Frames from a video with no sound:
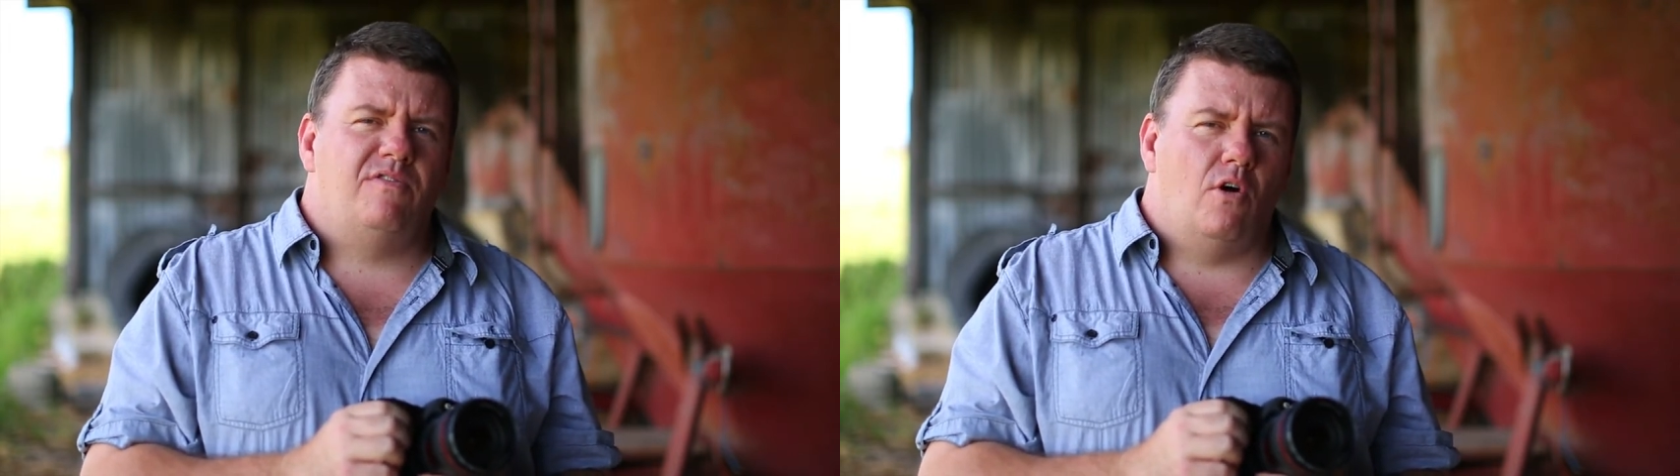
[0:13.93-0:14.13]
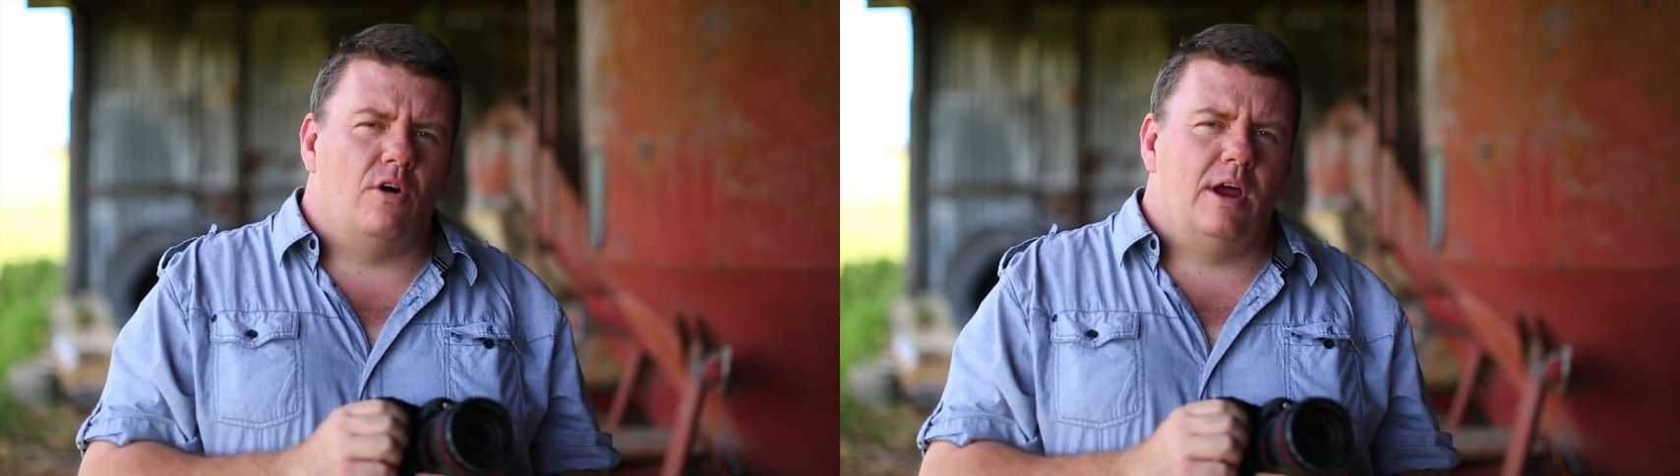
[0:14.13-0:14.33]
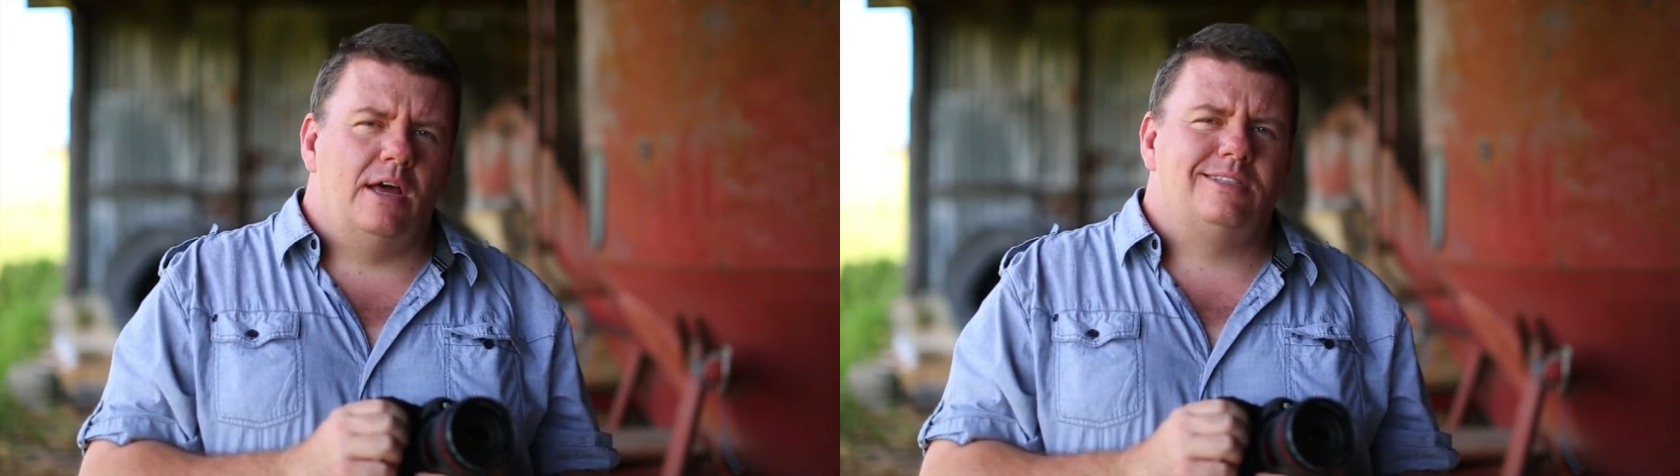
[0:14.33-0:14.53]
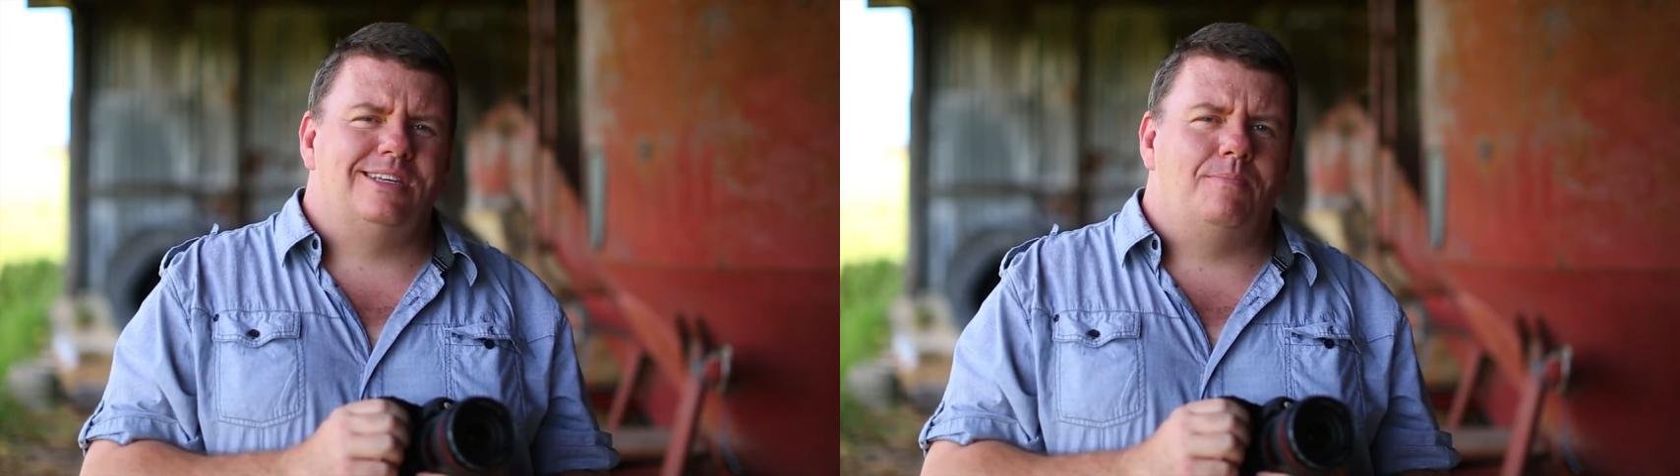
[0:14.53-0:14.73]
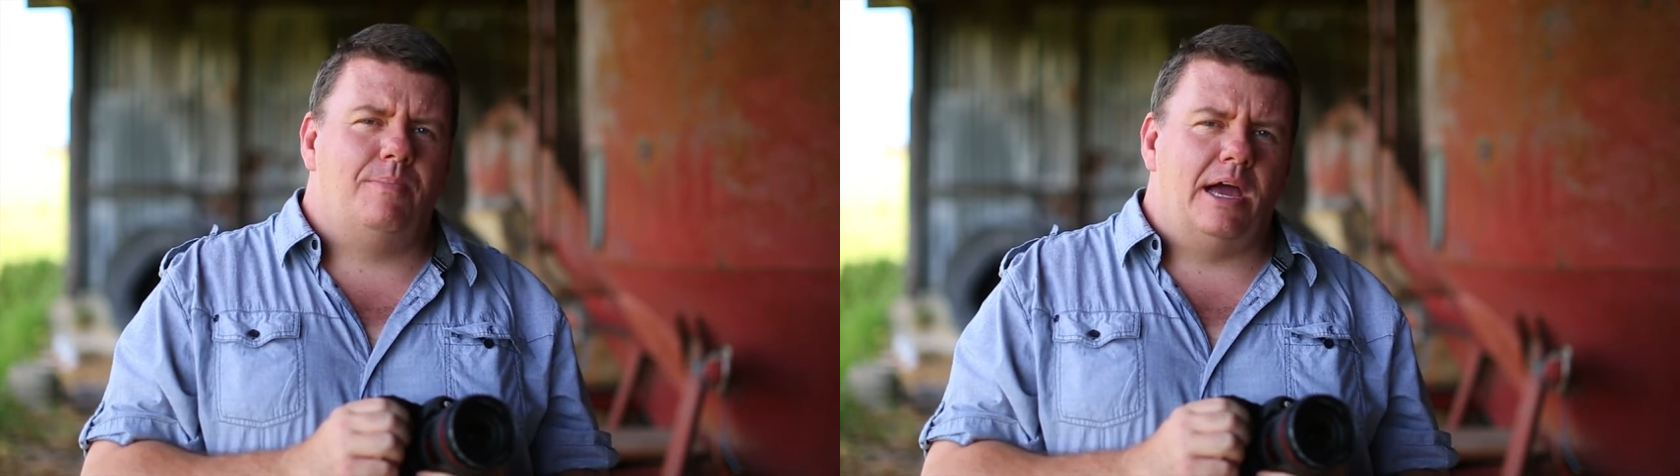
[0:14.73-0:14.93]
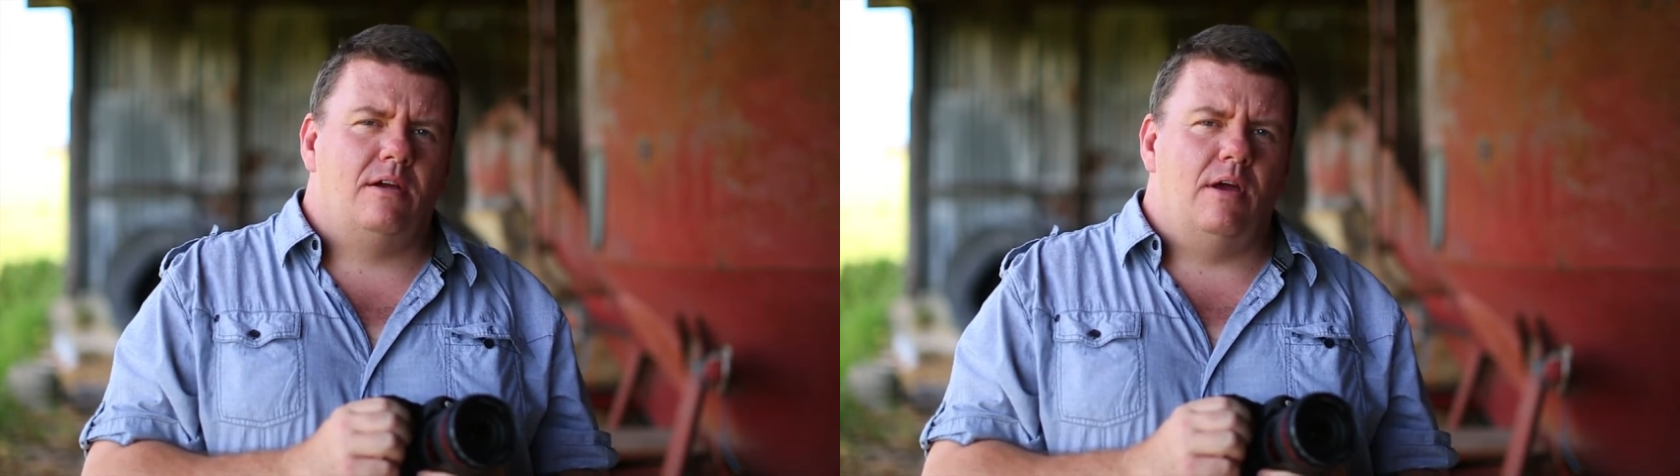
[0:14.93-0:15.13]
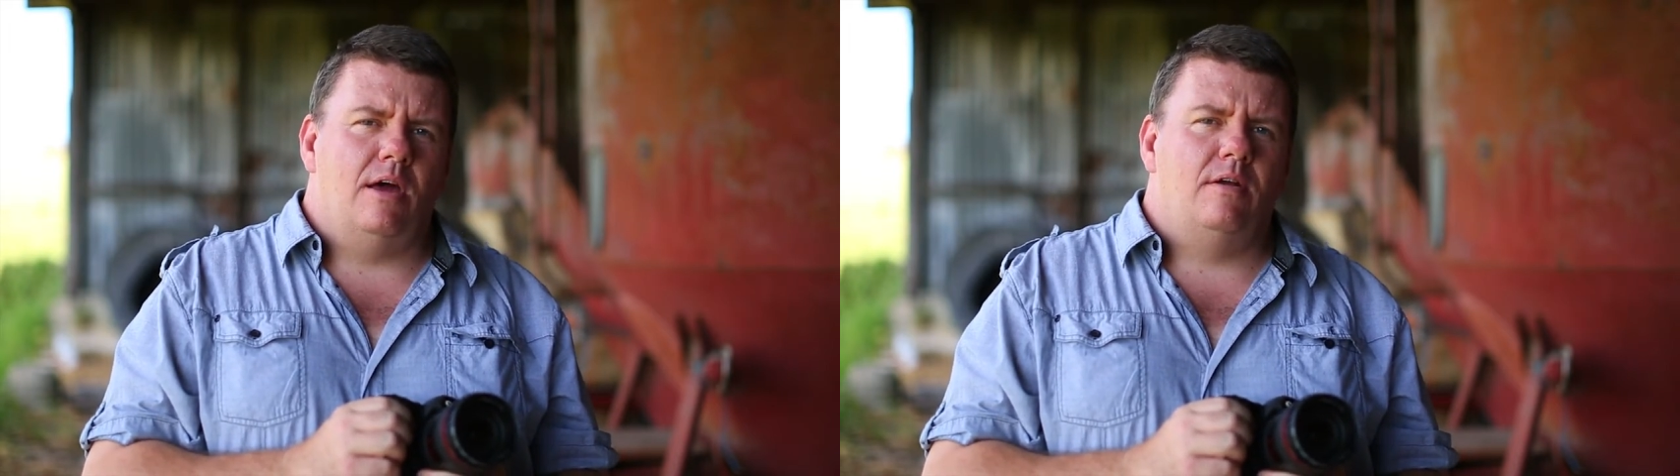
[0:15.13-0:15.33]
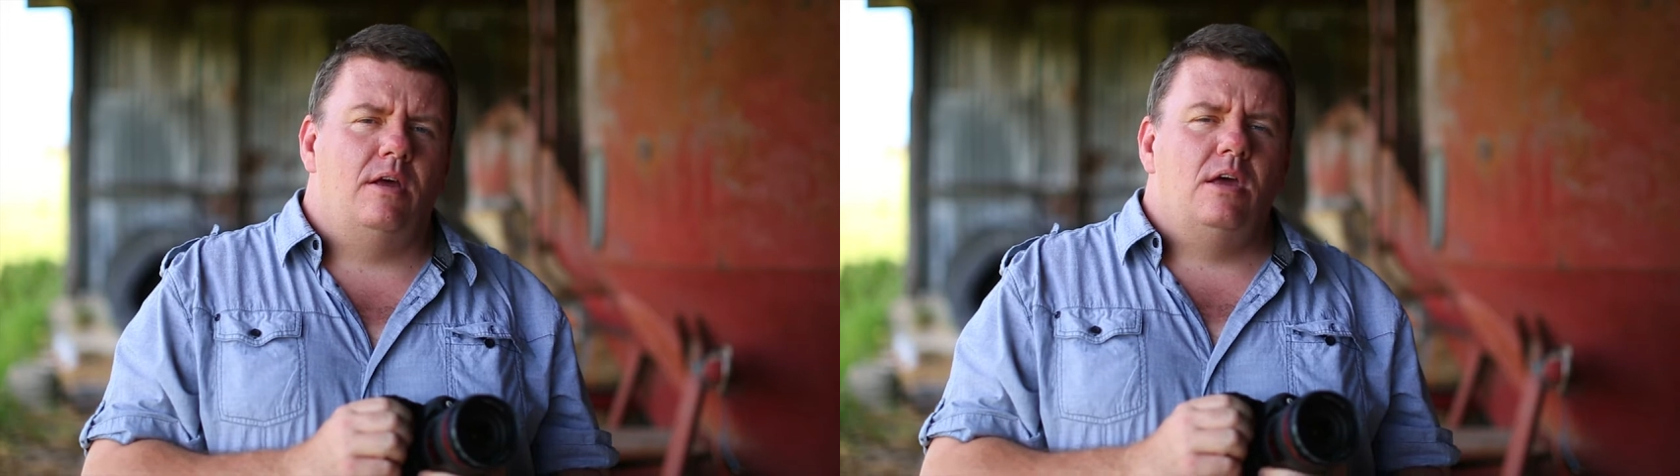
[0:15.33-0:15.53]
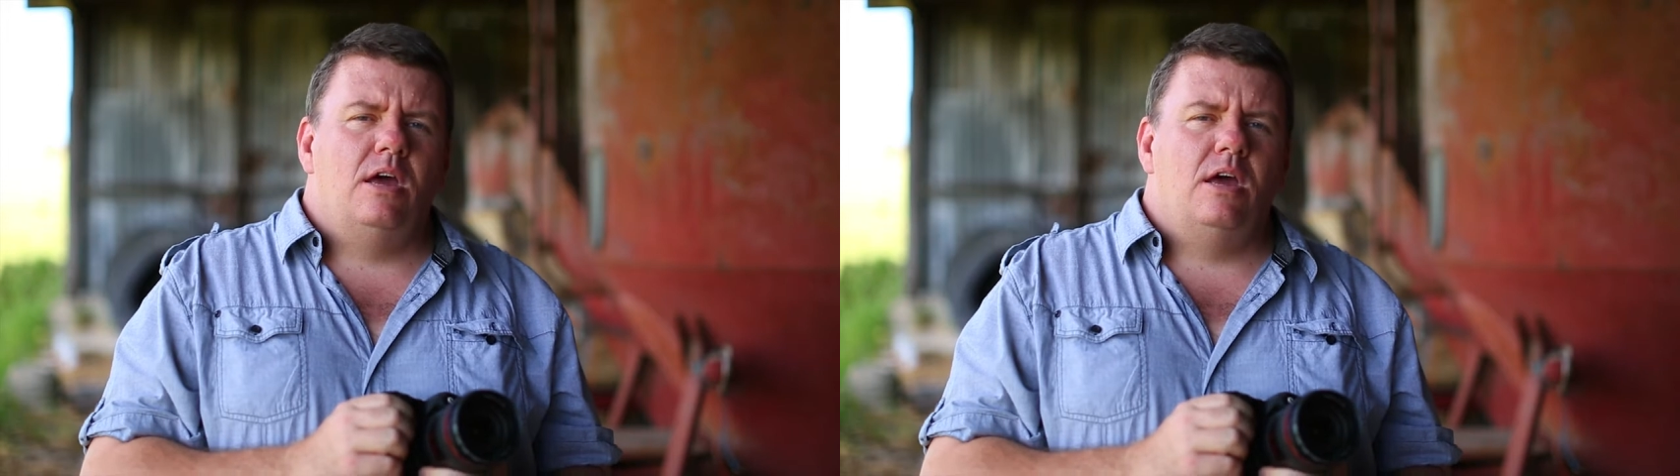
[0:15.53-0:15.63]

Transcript: foreground to the background.